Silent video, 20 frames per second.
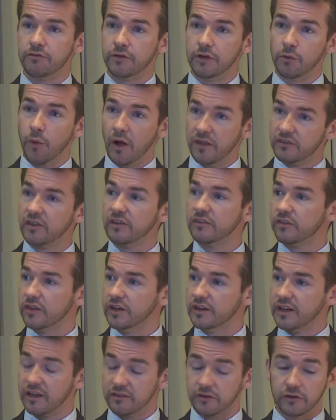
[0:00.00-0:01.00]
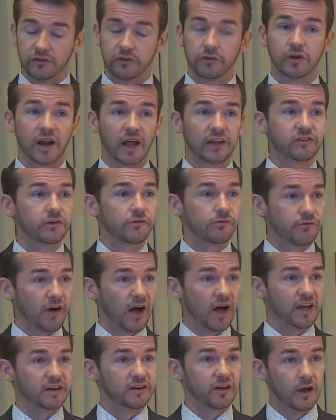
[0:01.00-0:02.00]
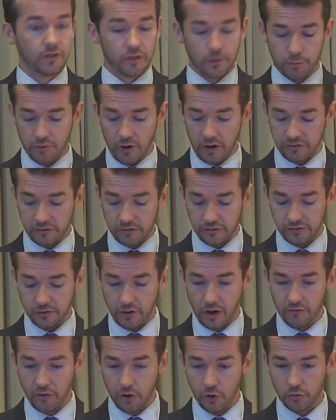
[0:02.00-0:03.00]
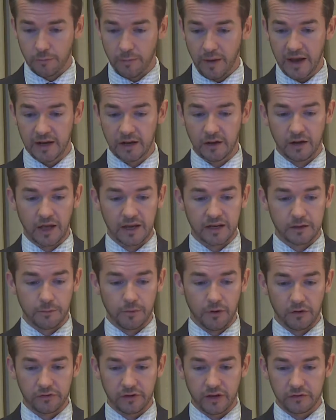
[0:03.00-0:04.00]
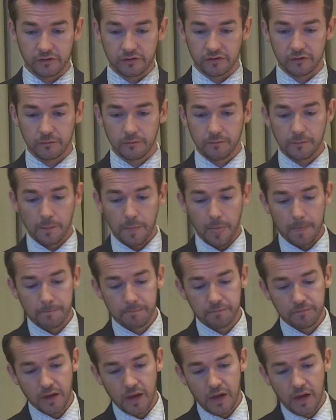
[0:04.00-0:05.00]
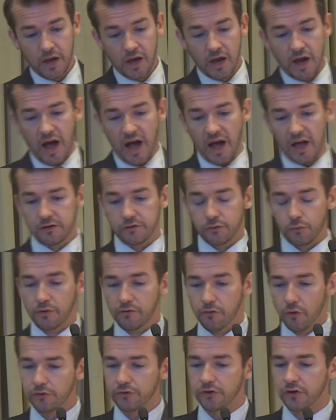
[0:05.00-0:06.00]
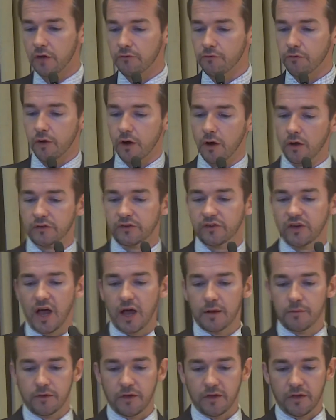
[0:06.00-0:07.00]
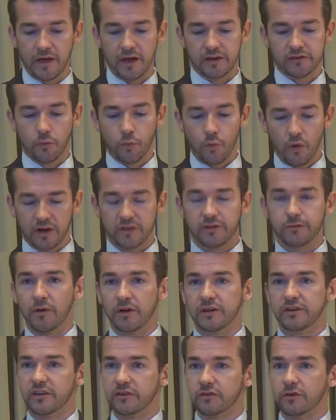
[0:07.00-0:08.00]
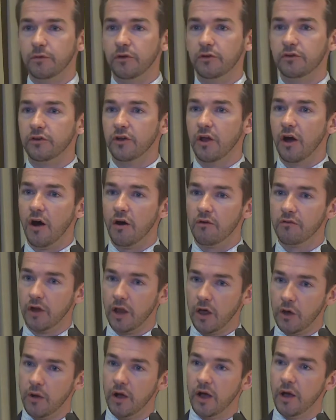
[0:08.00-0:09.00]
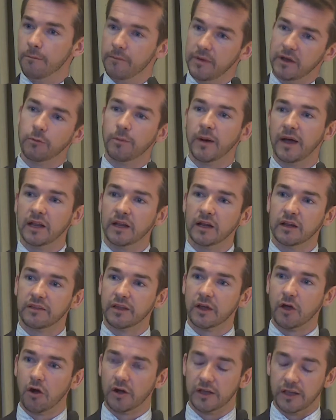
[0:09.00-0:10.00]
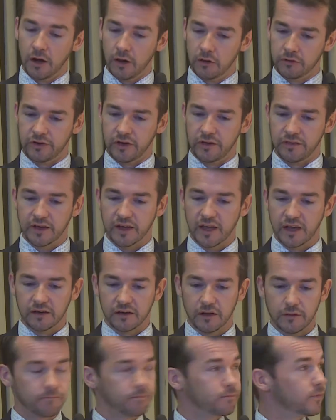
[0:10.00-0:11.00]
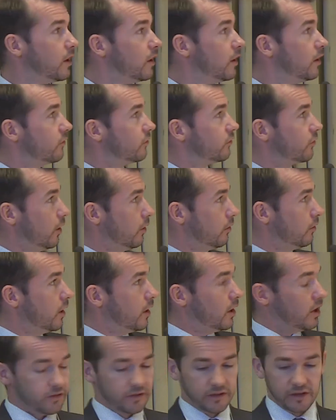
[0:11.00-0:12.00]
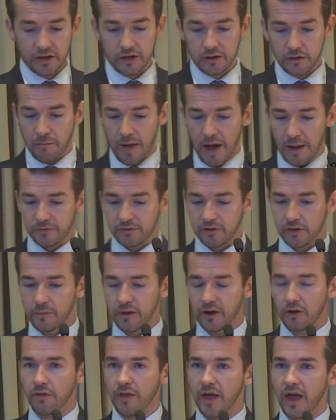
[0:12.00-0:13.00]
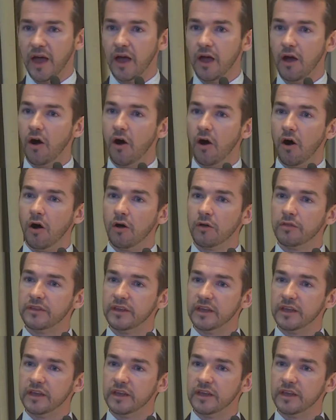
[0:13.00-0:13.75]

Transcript: you went into the deserts, you could actually find the presence of old Paleolake deposits. And we've also known for a long time that there's a widespread distribution of lower and middle Paleolithic archaeology in the kingdom. So the maps in the middle there are